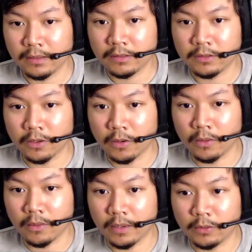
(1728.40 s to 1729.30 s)

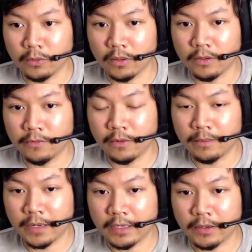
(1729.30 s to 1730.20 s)
So in order for
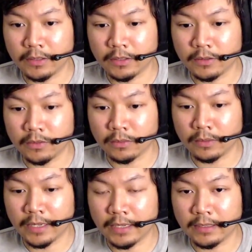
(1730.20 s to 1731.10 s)
my character to
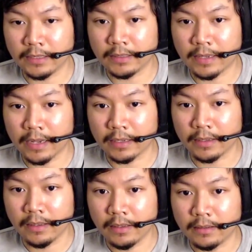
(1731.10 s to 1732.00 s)
land the attack,
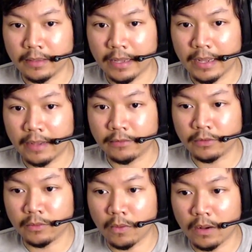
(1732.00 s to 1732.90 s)
they have
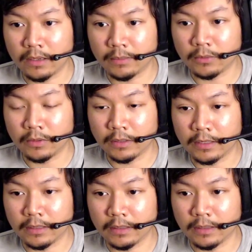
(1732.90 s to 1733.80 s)
to walk up to
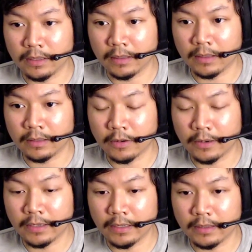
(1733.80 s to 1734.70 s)
the
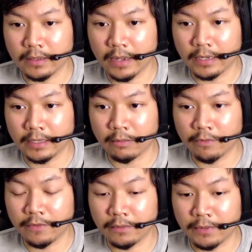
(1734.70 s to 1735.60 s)
target and get
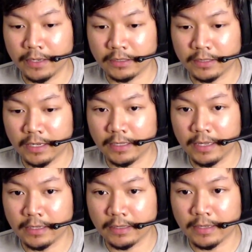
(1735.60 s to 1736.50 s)
within range and then
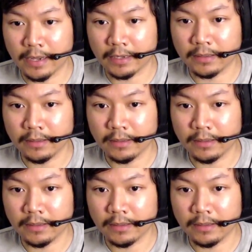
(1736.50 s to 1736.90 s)
attack.